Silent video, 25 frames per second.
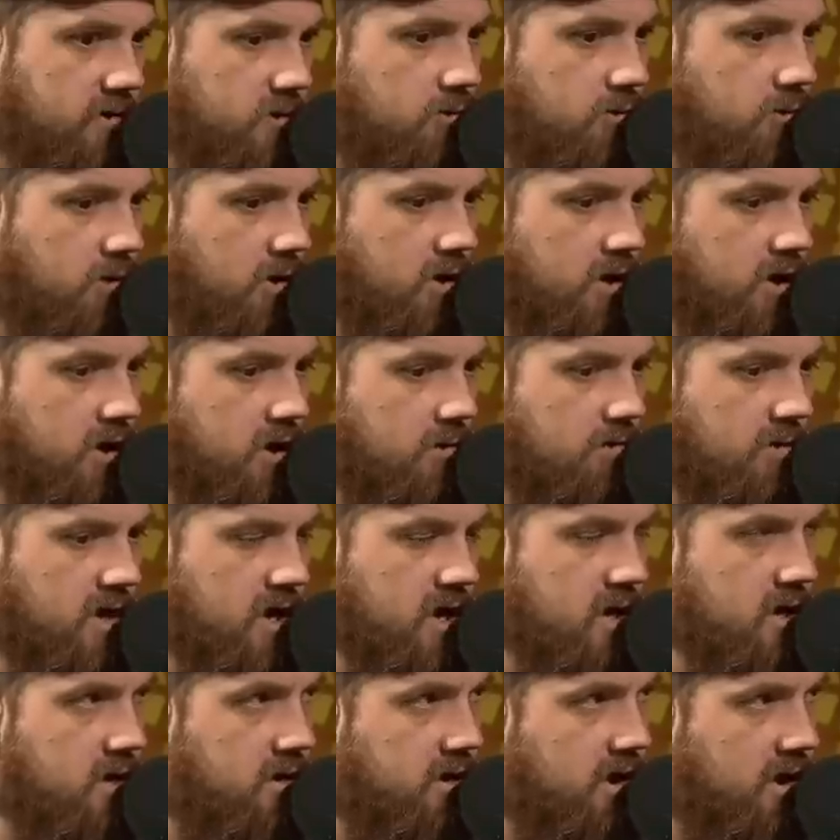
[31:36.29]
you work him
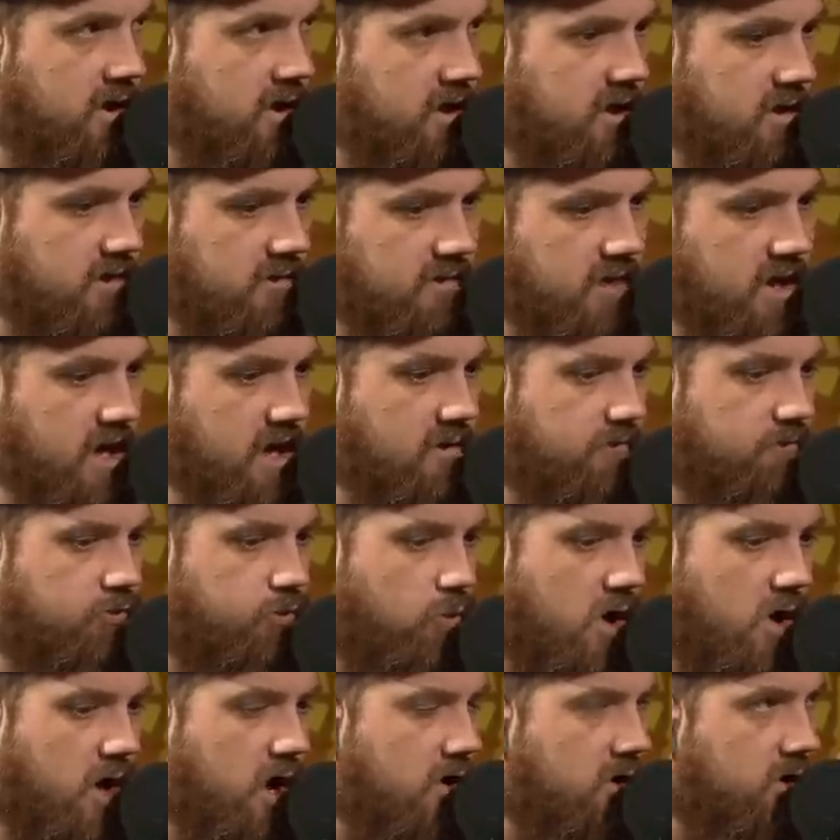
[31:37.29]
in and he and
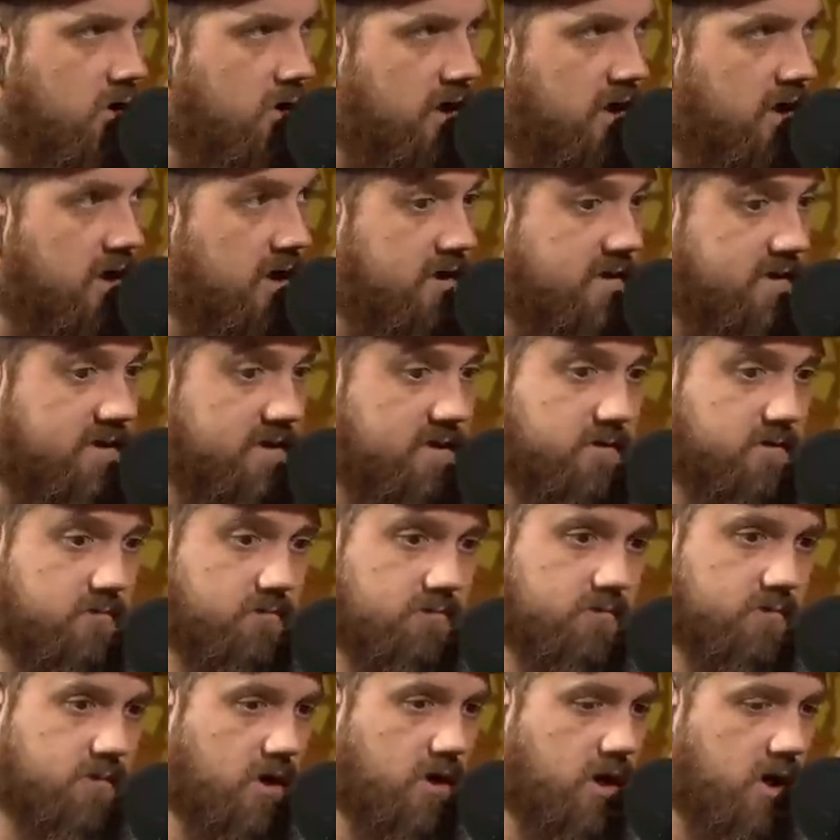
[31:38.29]
Walker gets
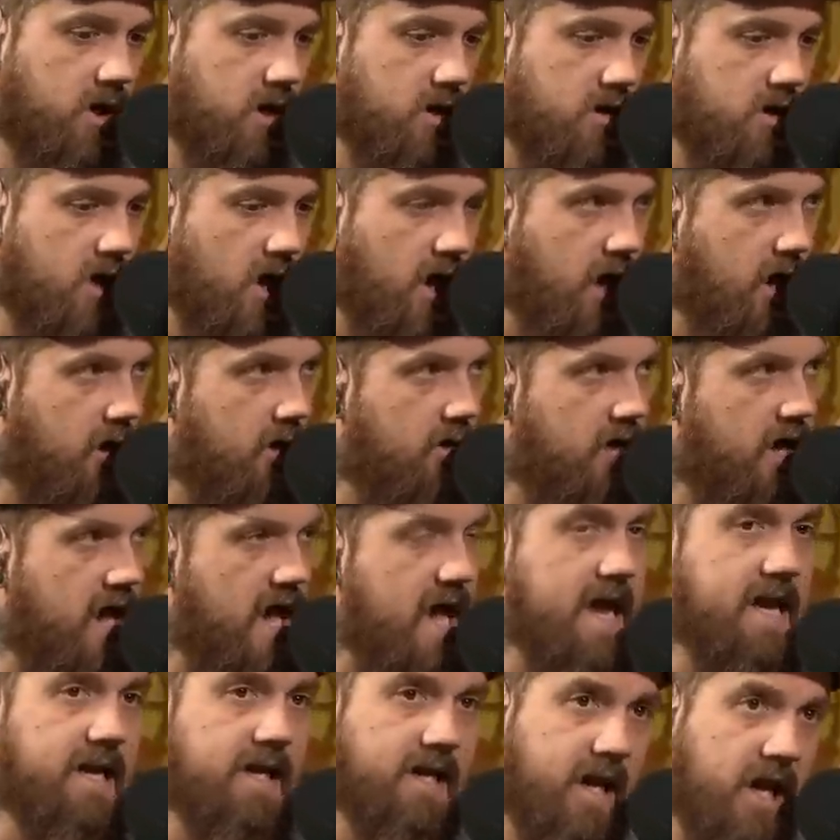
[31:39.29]
out
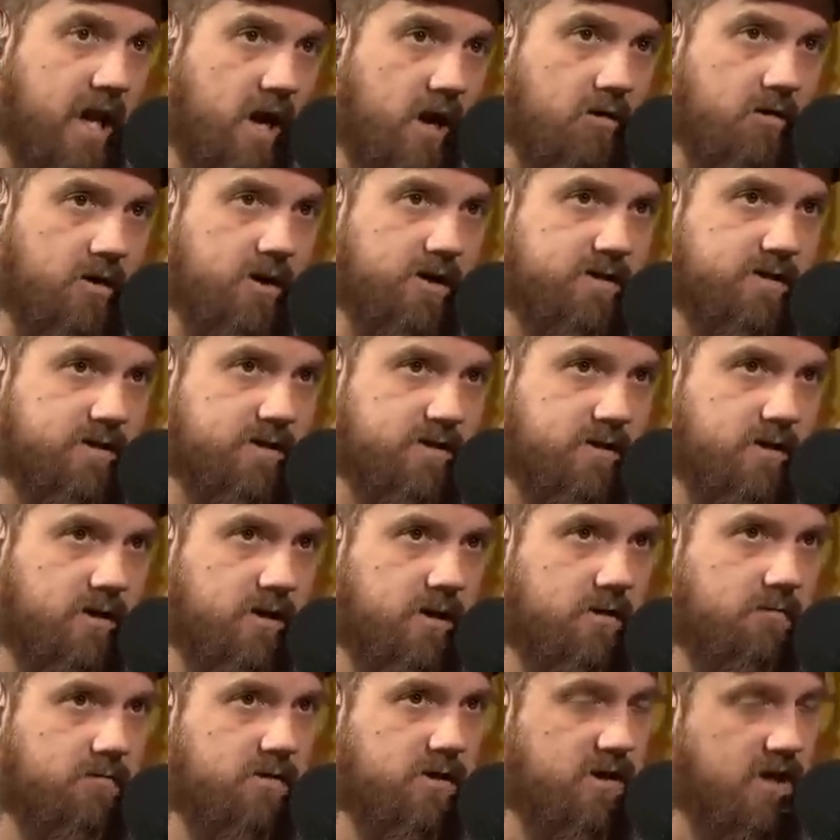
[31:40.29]
eight carries,
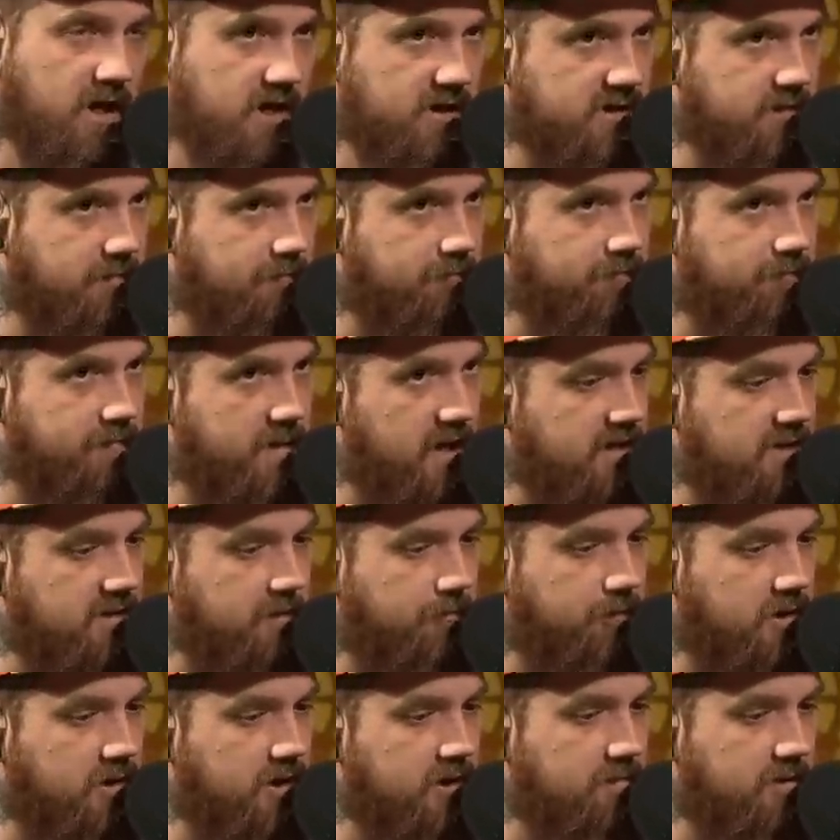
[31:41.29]
I mean that's a that's a
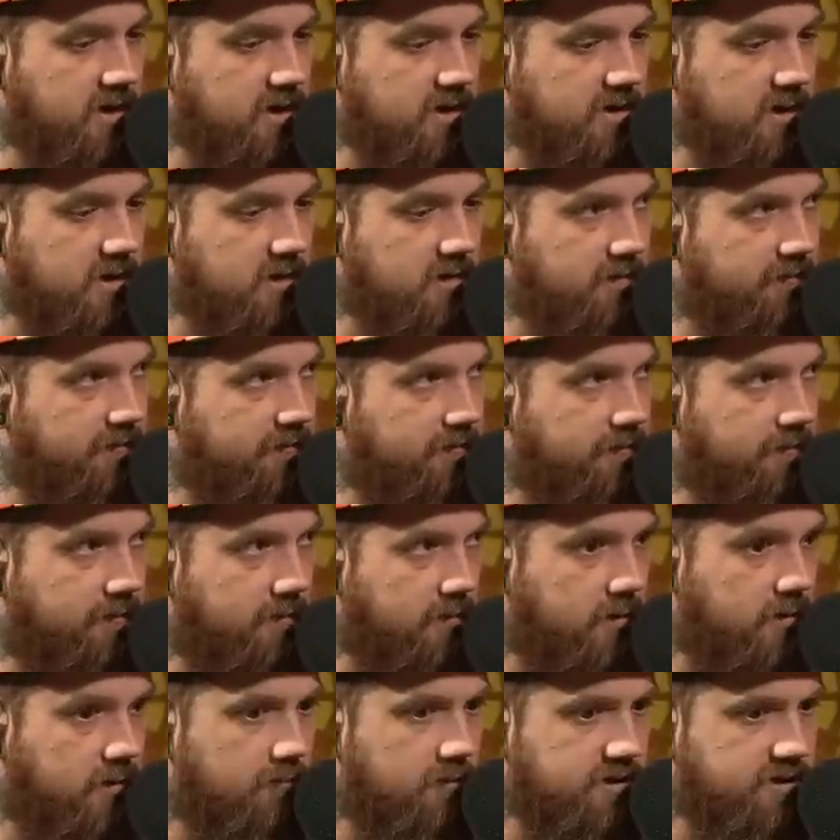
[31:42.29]
pretty big deal
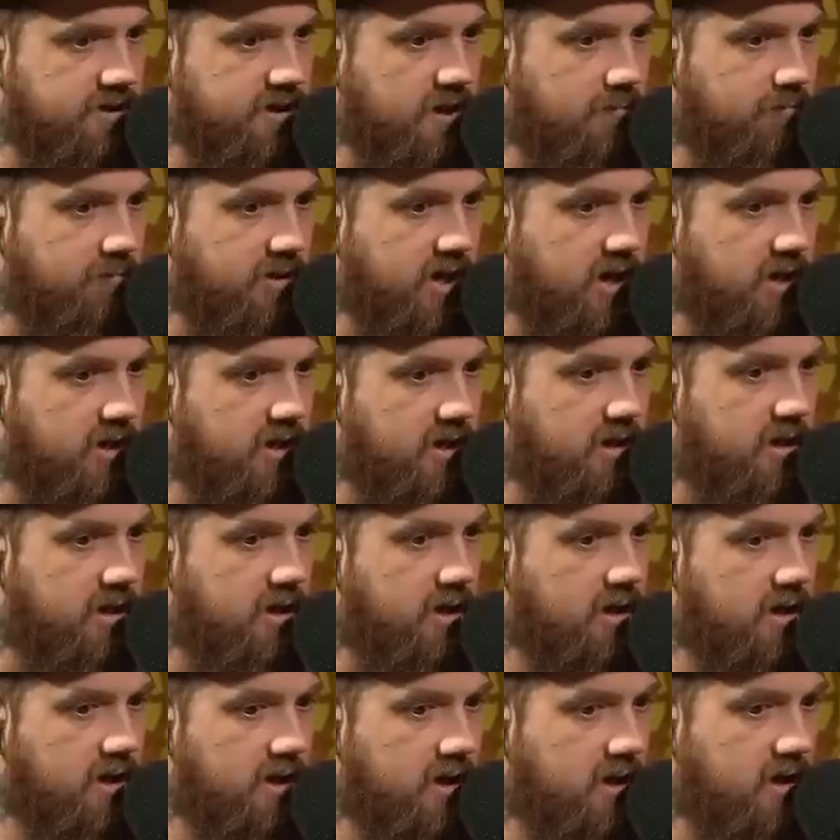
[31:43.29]
for Rashaad Penny
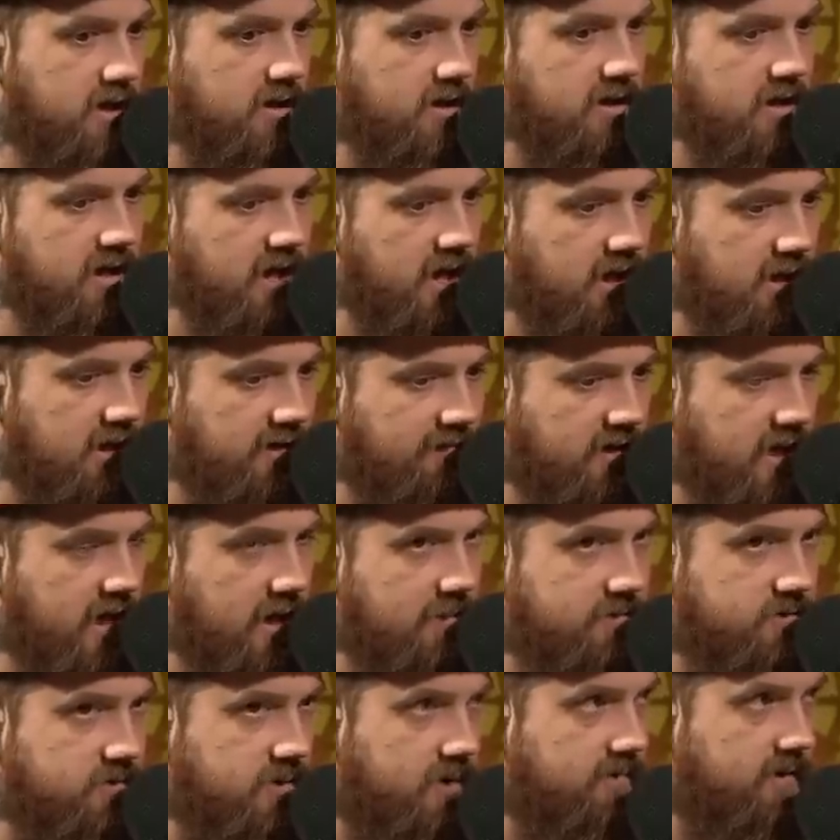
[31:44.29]
in a negative
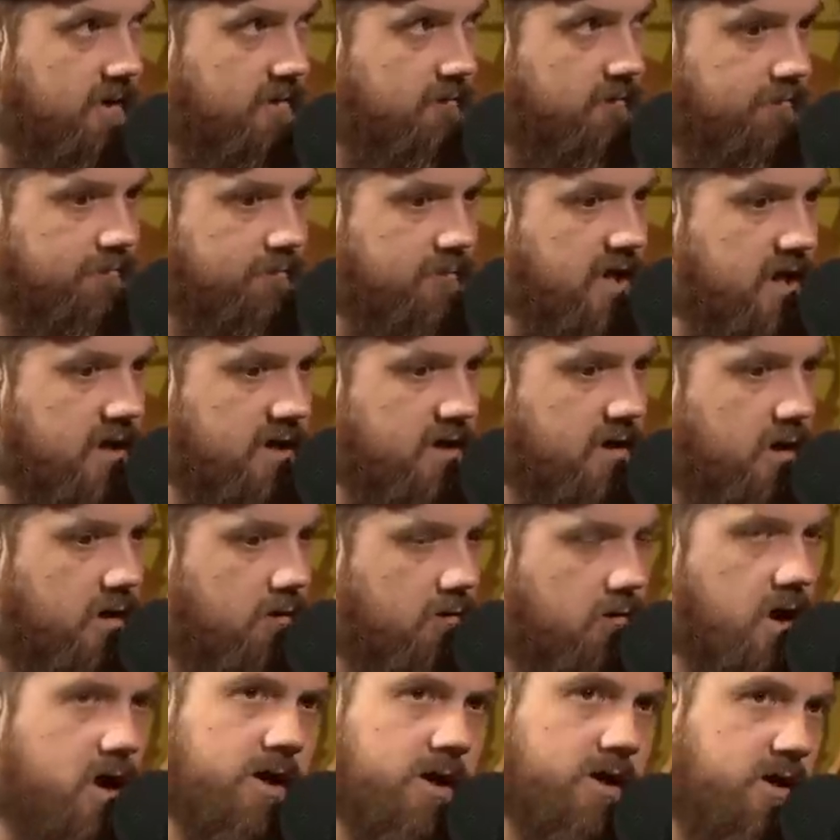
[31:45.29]
game script, and Penny
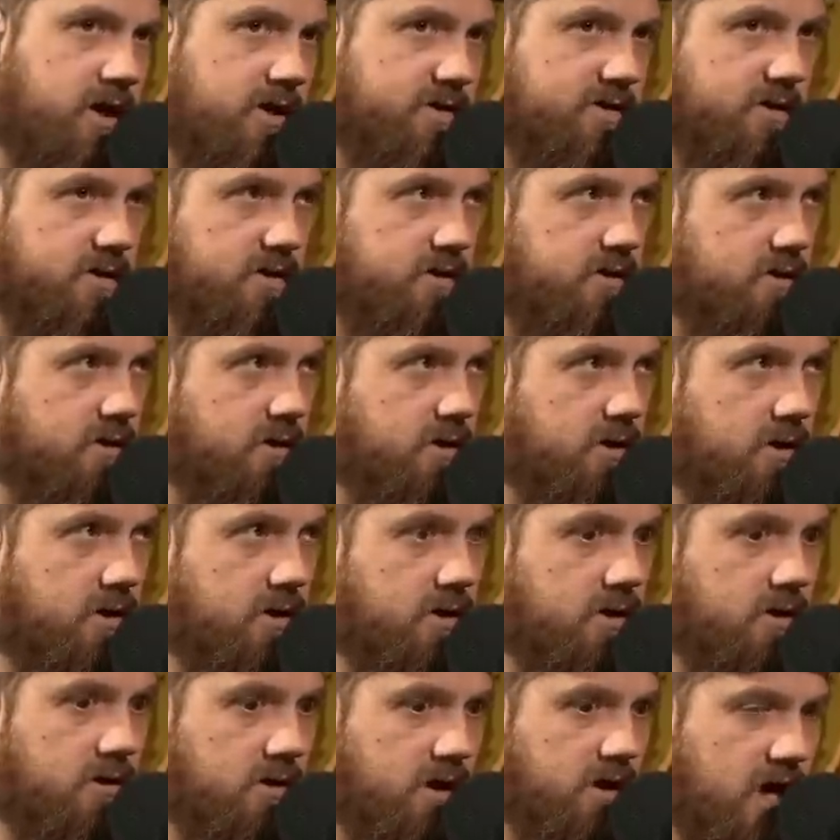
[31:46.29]
already doesn't
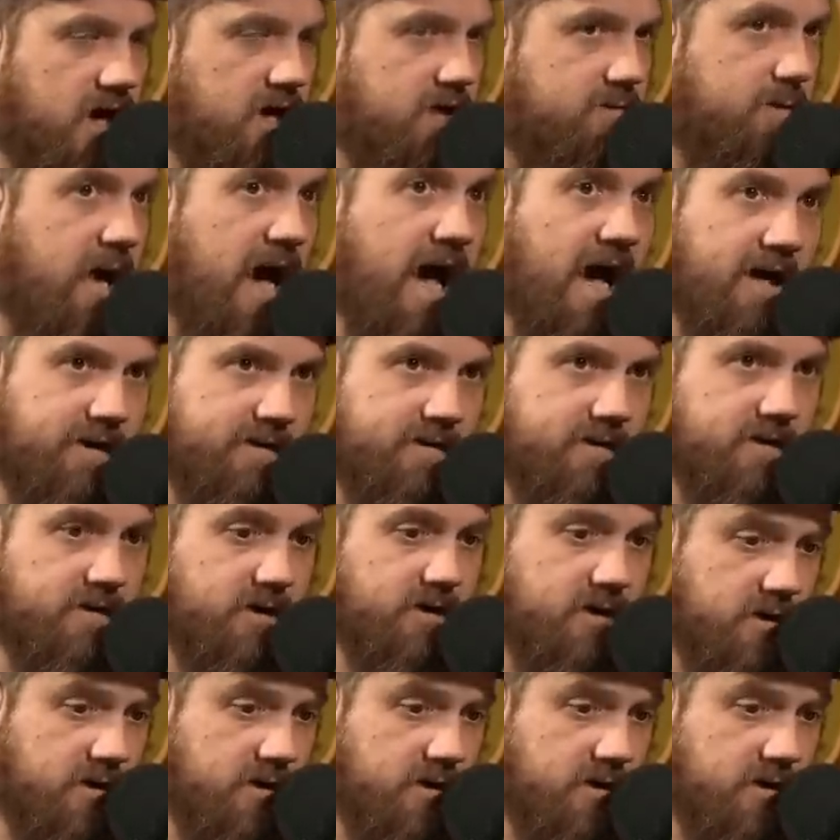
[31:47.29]
catch passes.